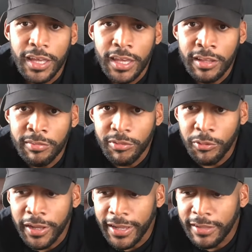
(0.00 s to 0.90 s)
And so
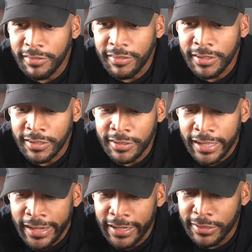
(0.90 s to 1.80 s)
I had this idea.
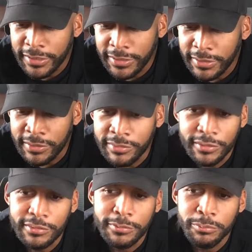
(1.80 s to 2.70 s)
The irony is
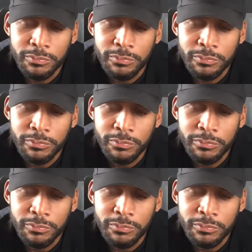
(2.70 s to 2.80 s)
there's